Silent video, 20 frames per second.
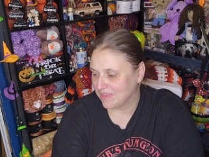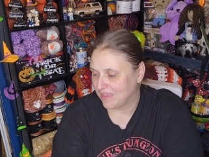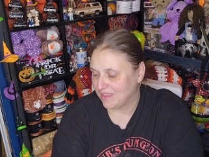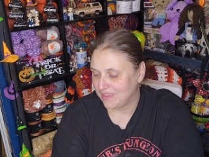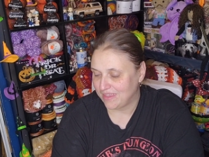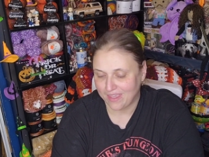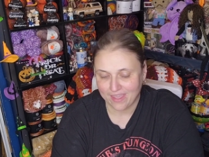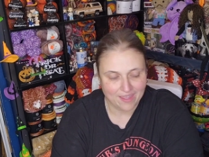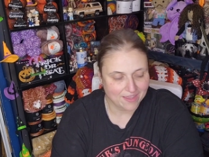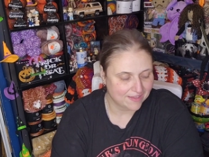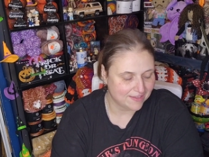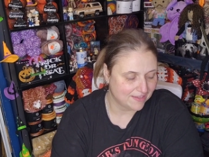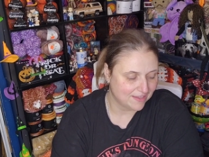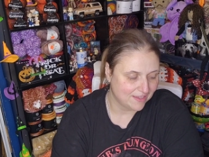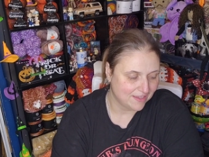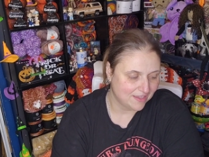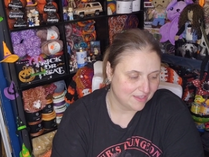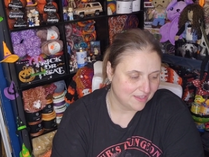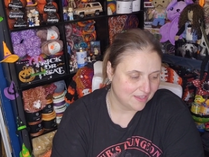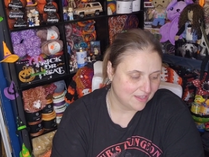yeah.
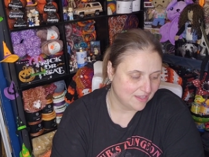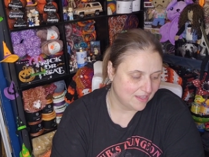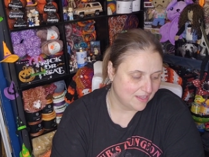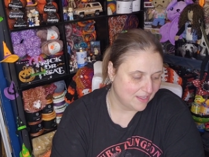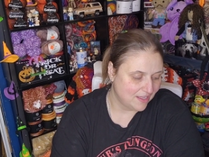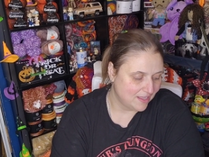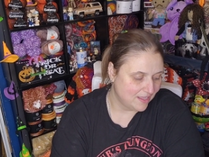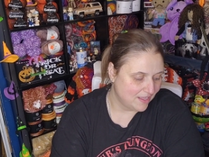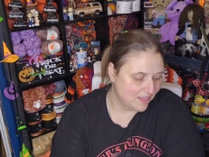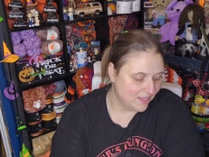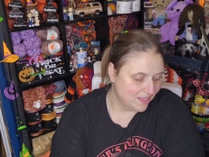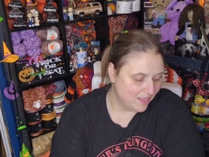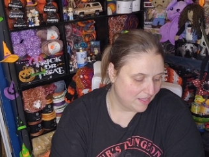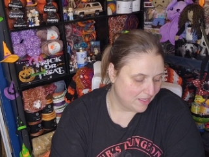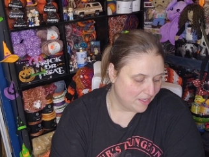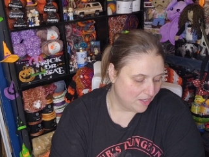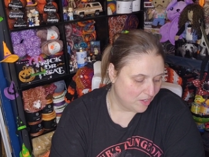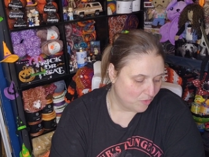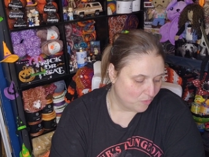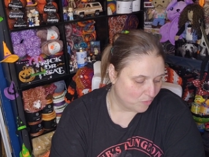
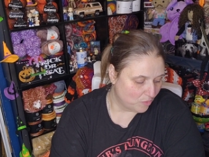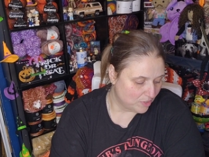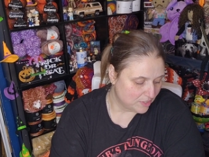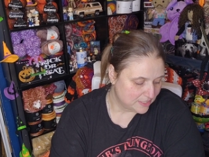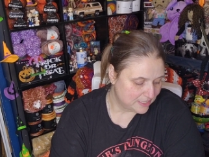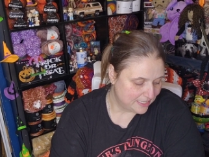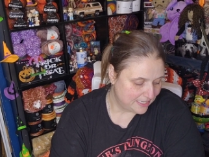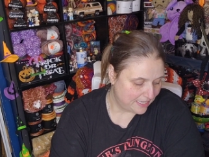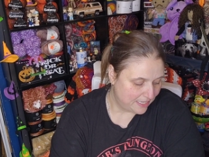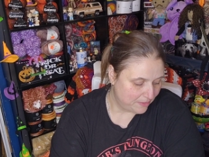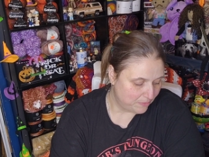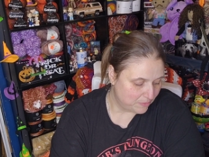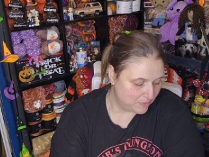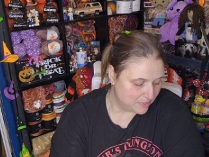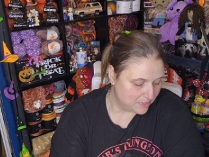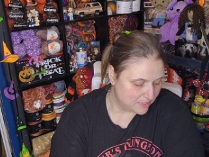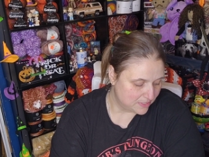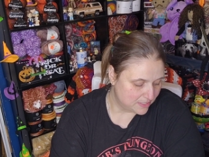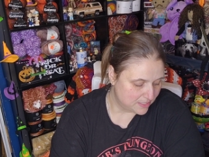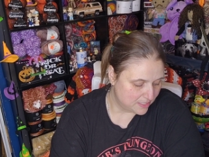Work today
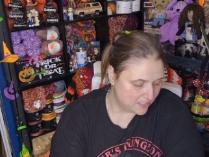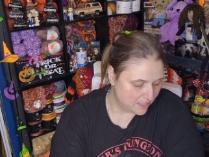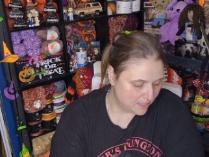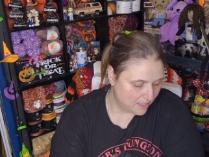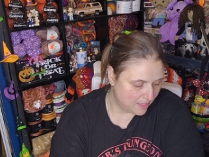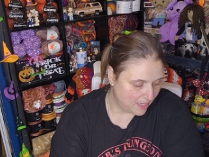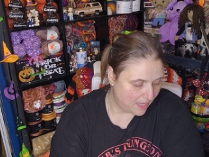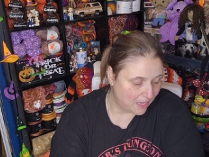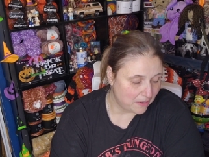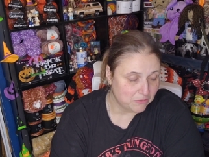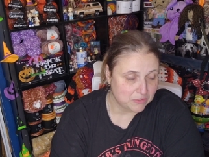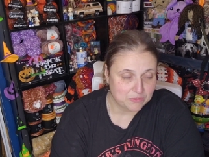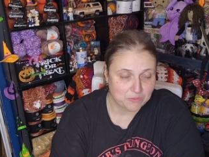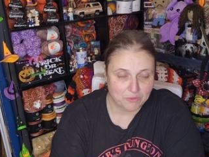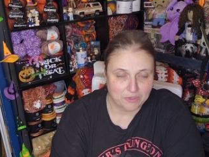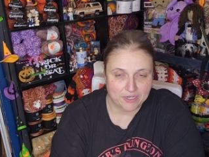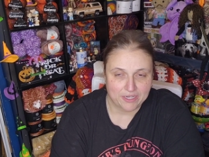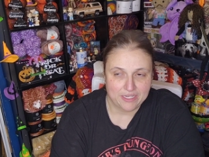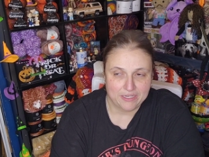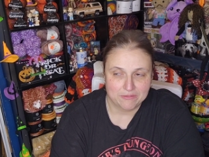was, I was
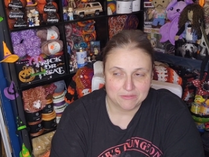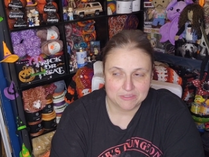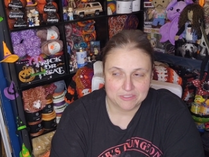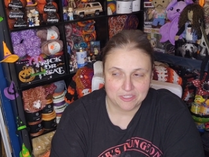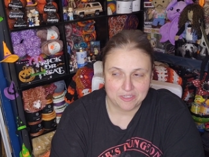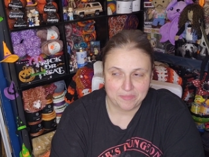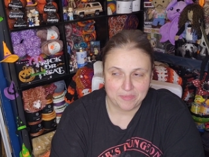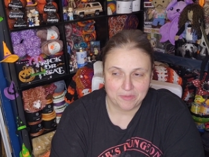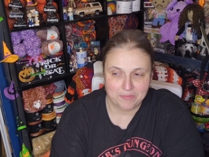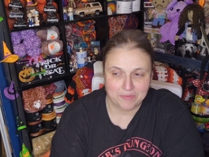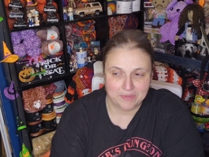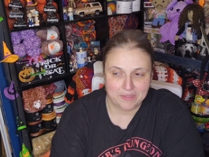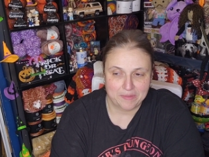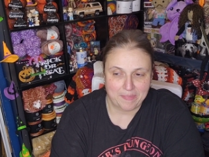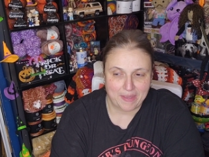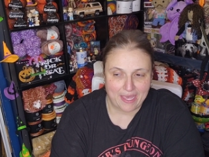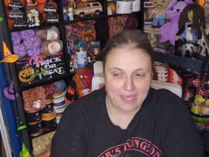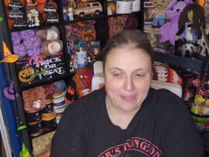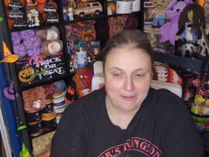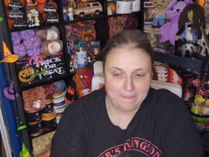worried it was going to be really
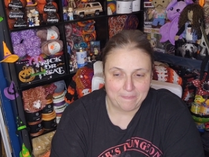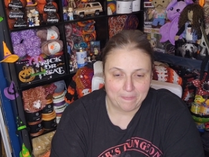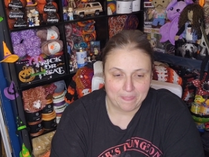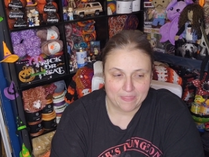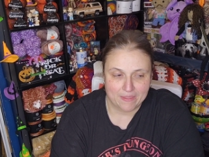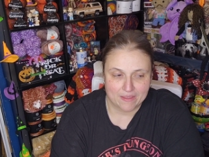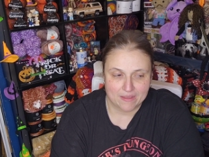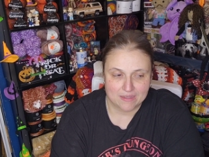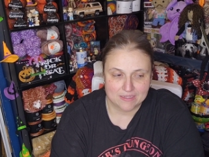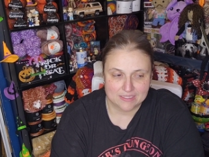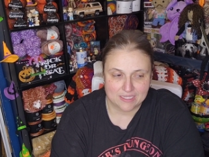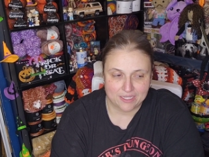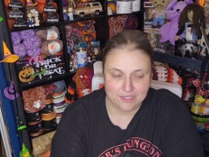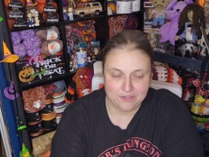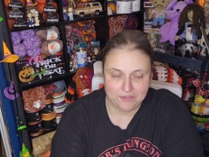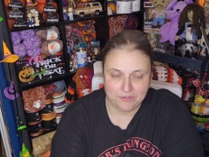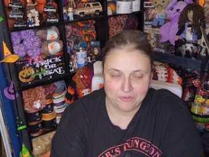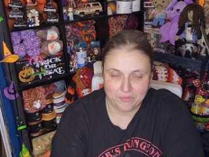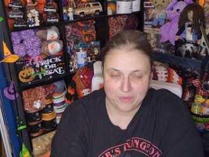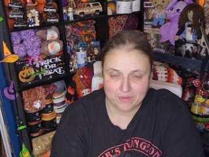bad because I
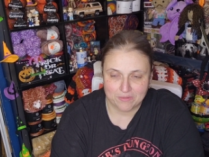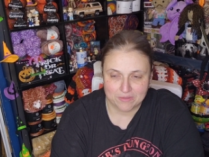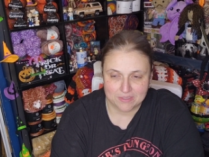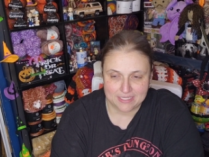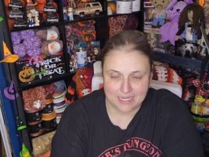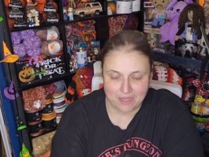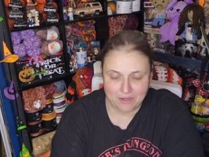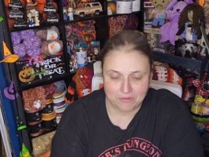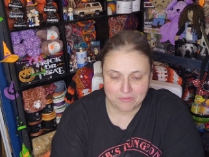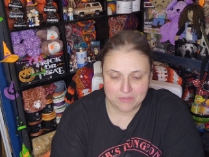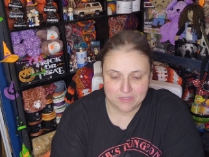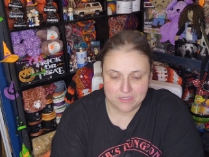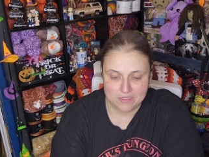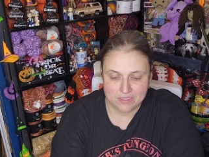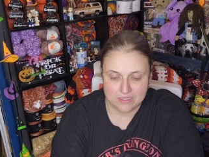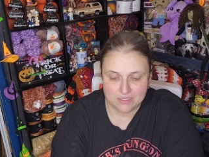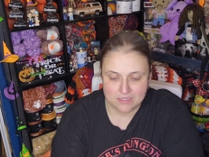knew we were down